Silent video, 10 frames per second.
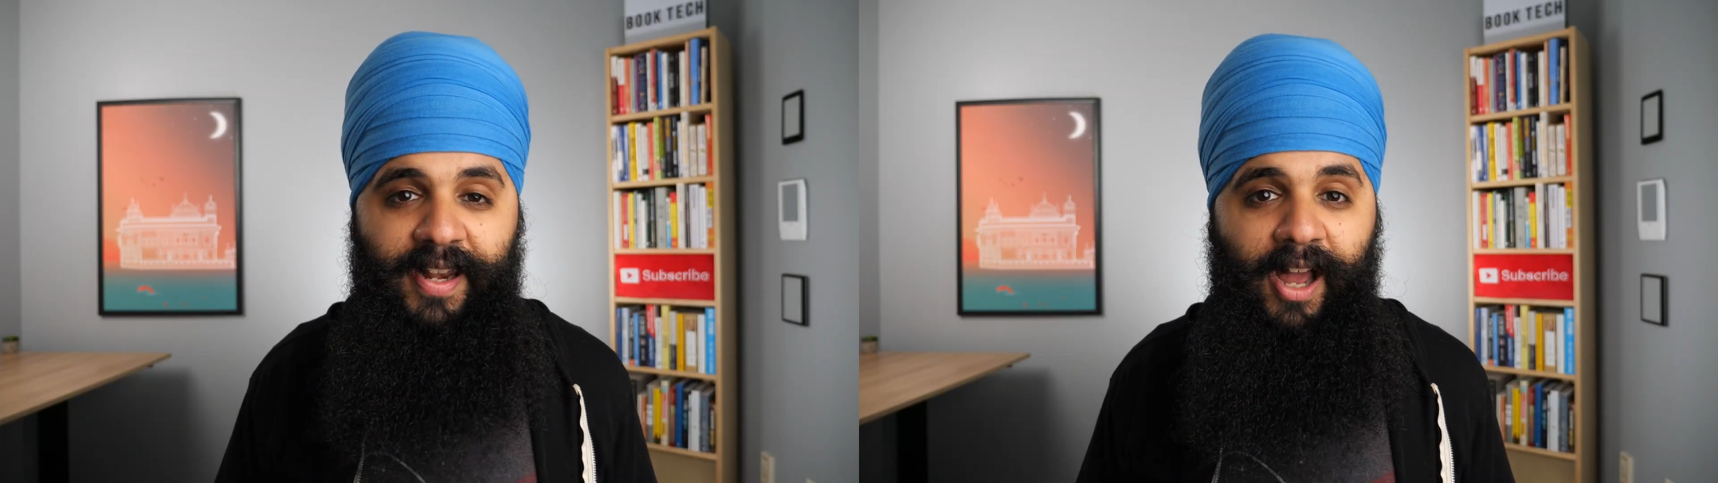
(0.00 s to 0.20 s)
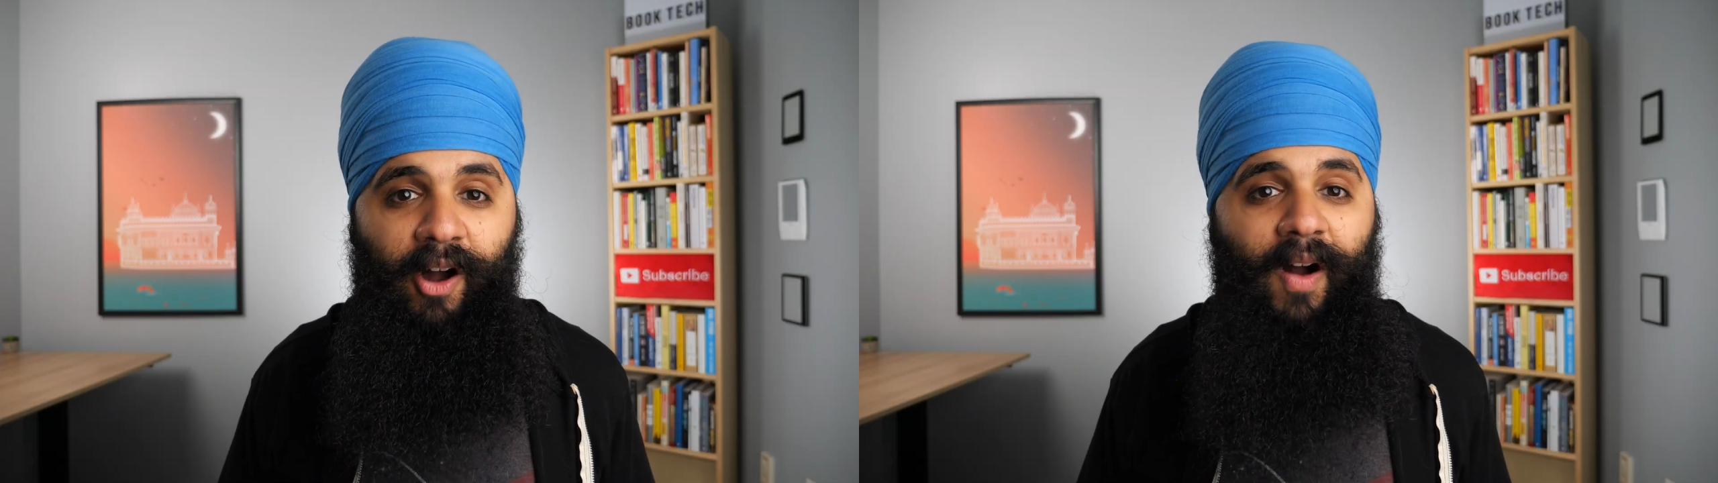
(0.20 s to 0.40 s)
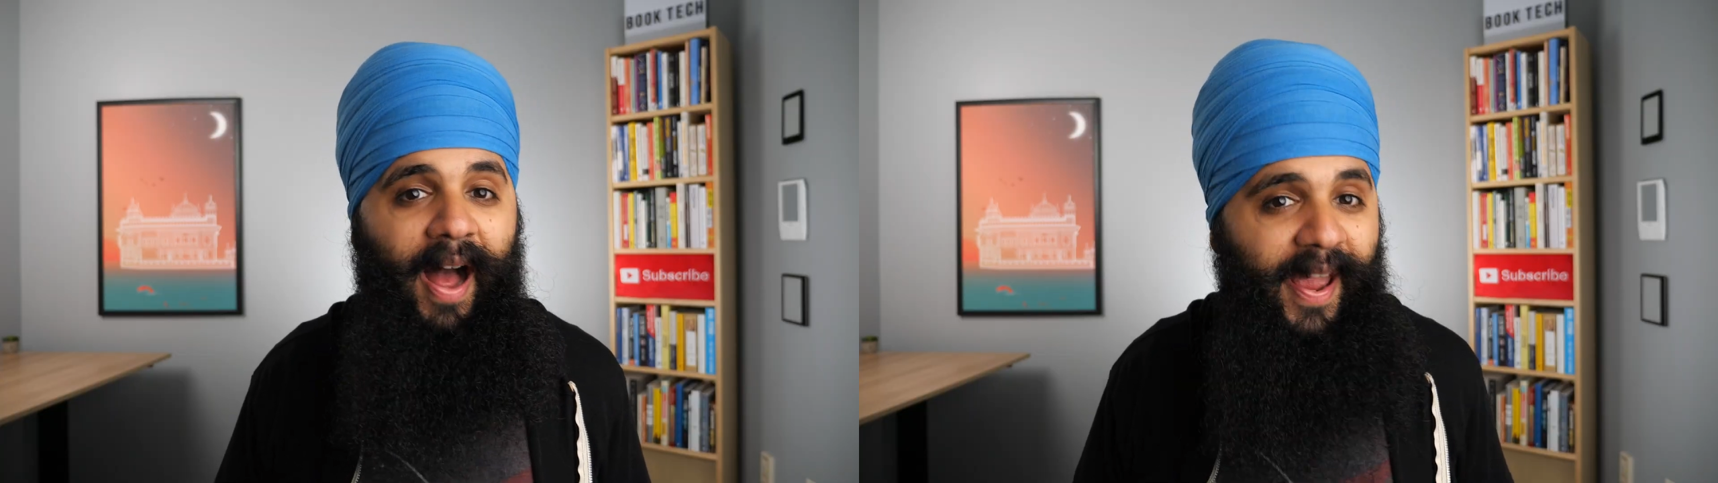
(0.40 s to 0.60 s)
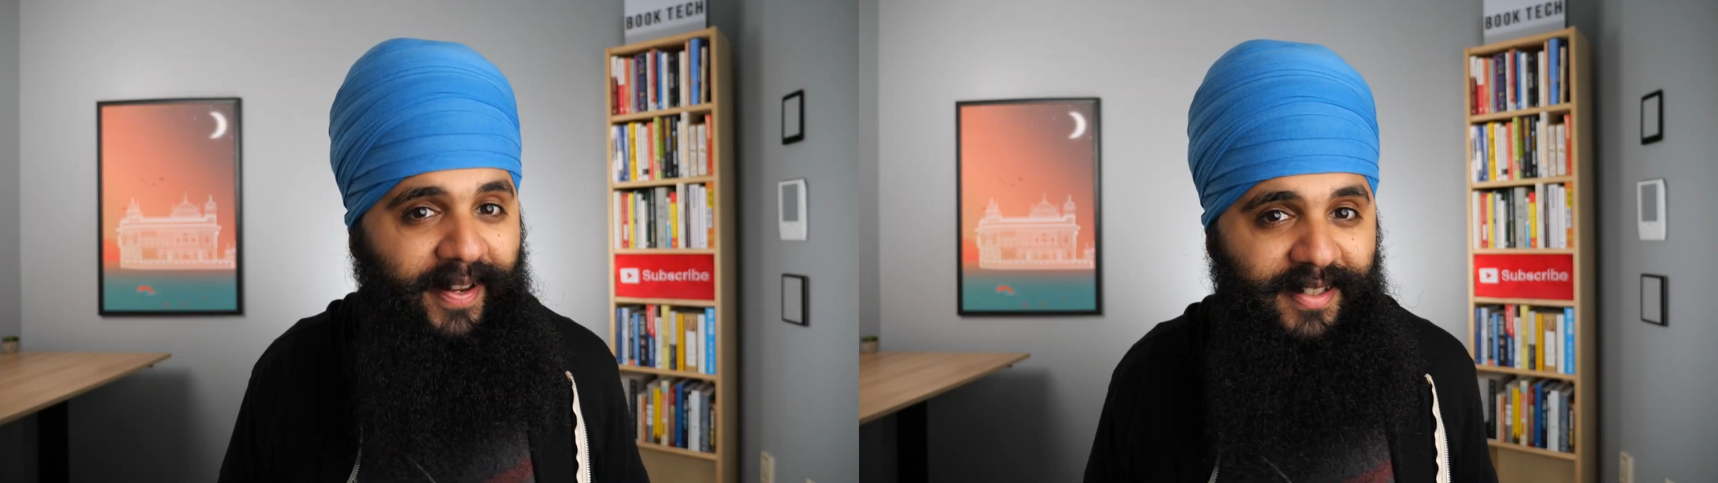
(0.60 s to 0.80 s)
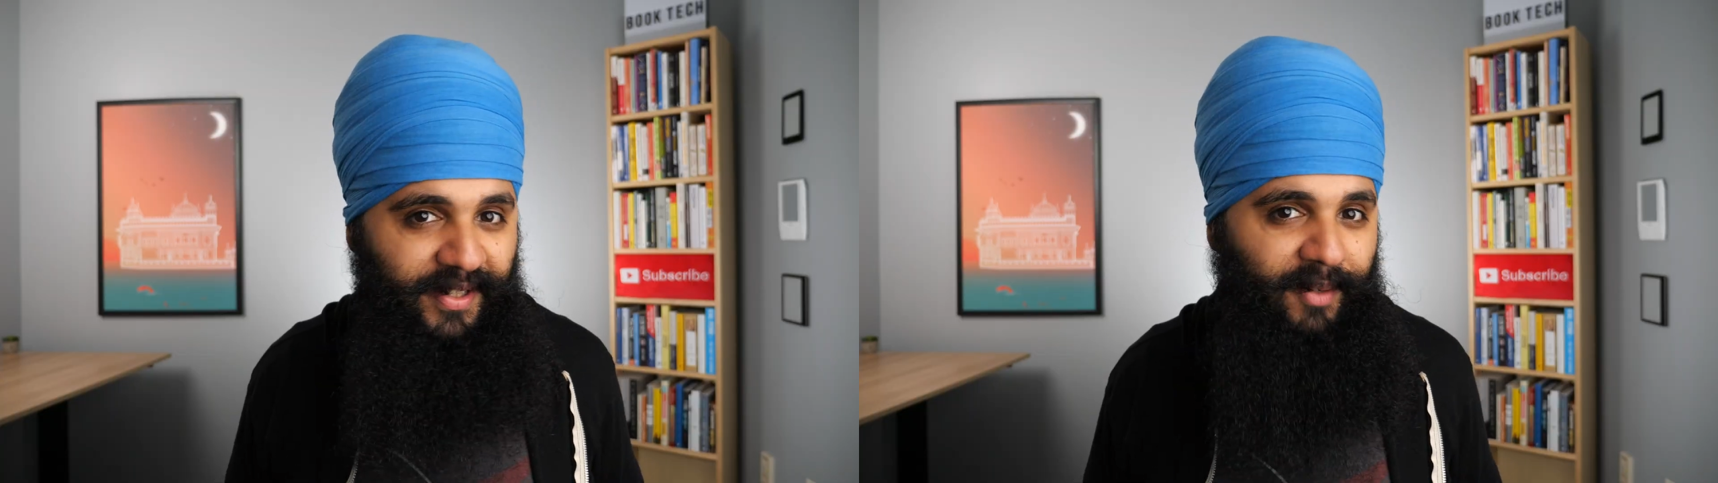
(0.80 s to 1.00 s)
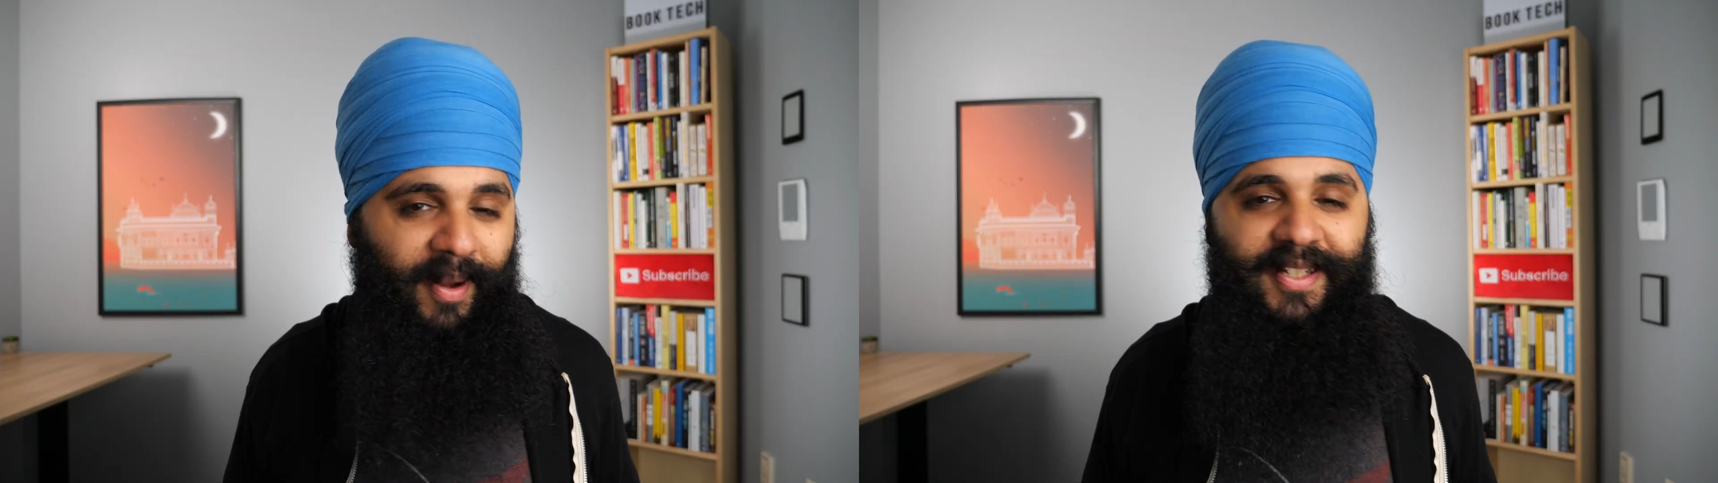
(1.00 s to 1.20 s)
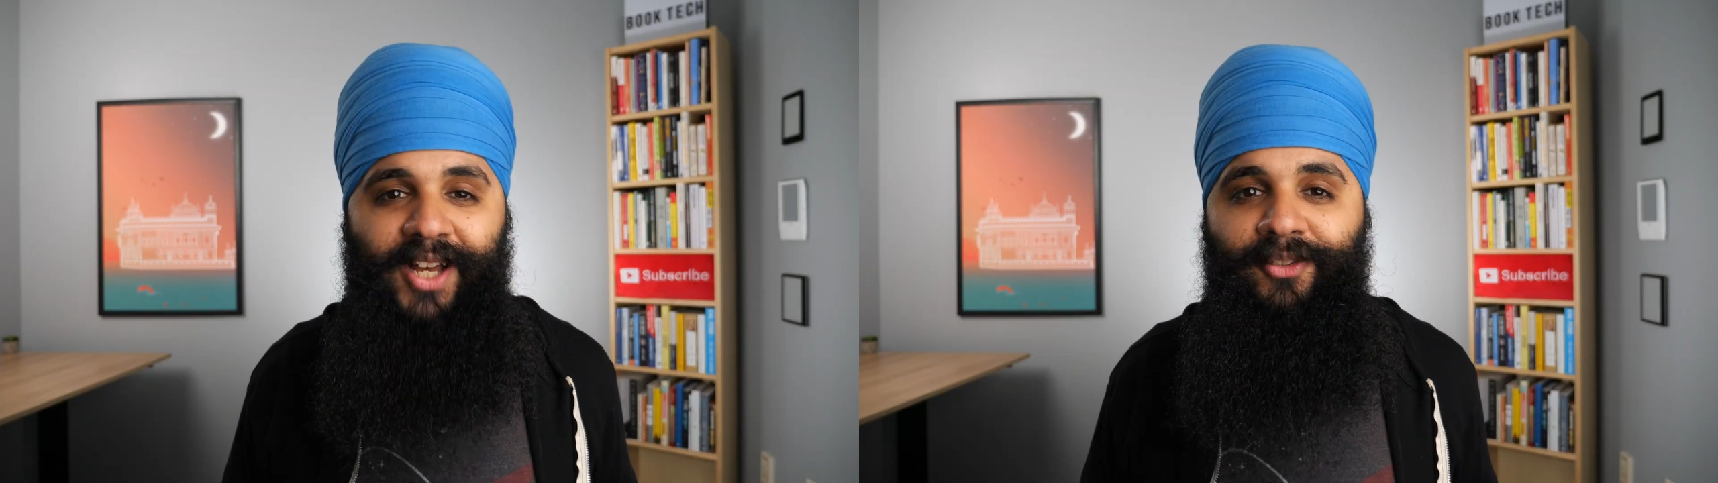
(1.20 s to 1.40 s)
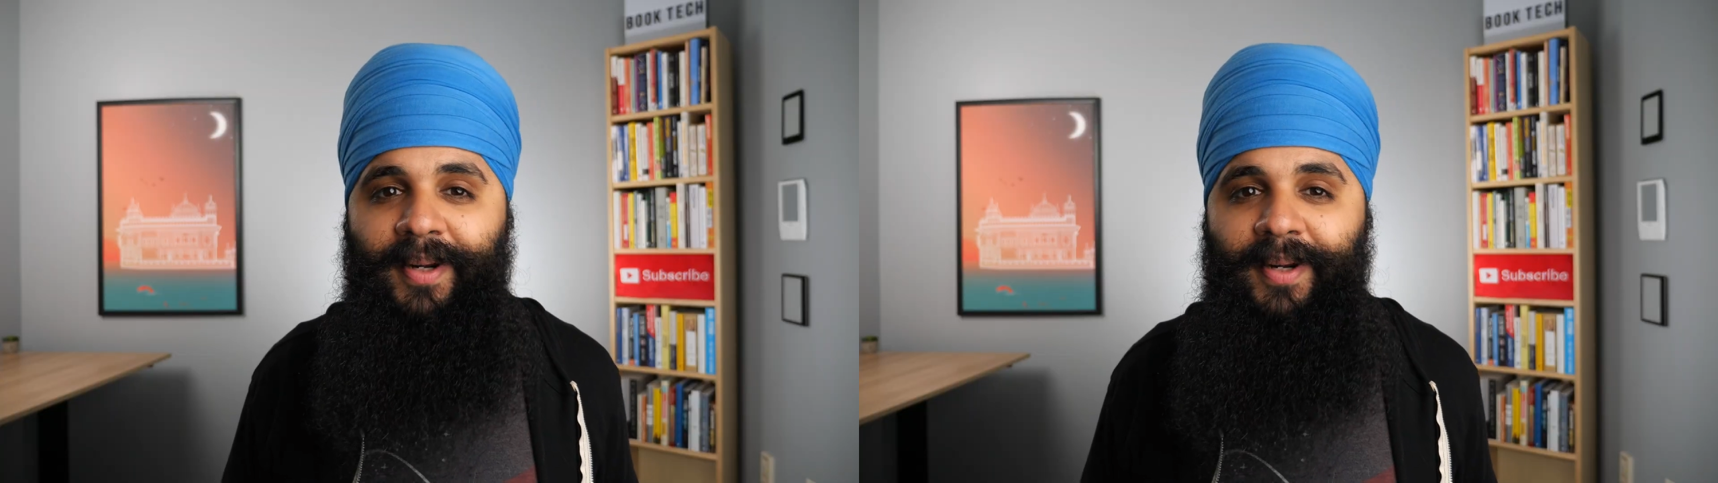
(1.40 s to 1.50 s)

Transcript: Now, I consider myself a